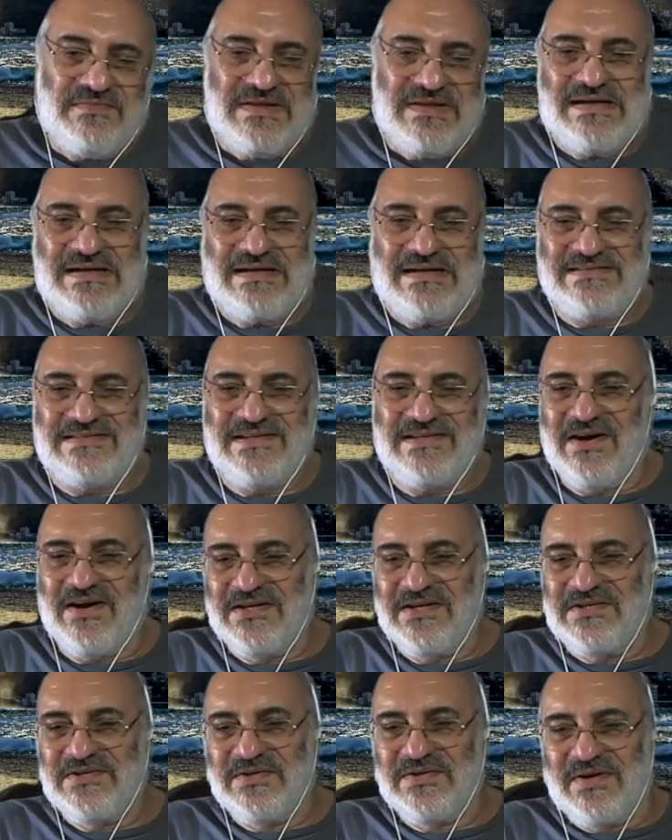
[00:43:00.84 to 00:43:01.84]
it's
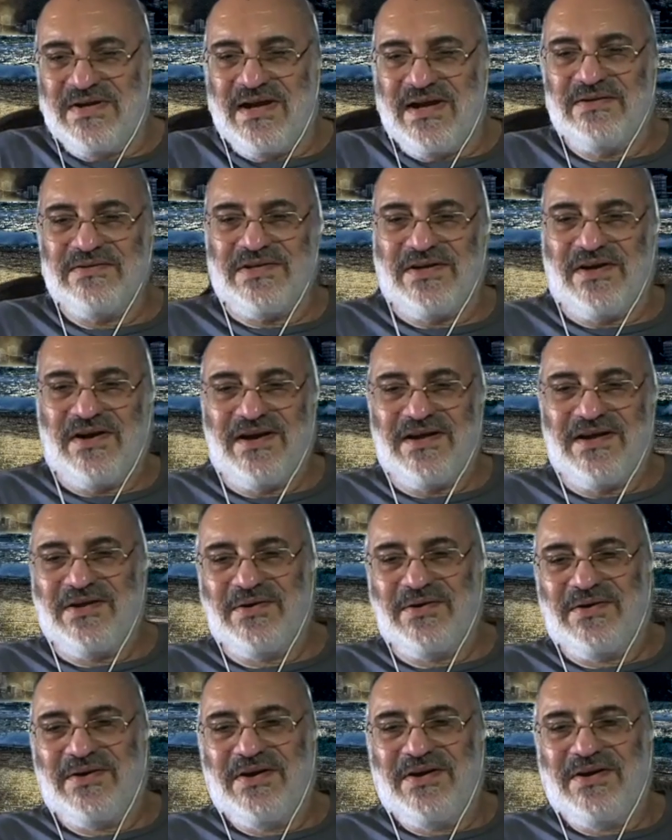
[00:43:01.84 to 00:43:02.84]
hard to
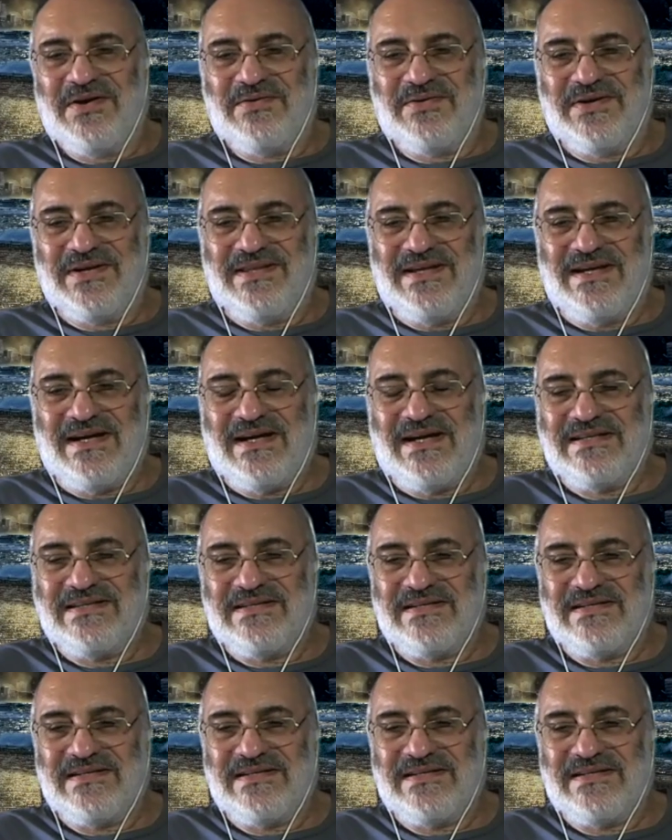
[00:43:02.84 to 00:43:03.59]
counter-argue with that.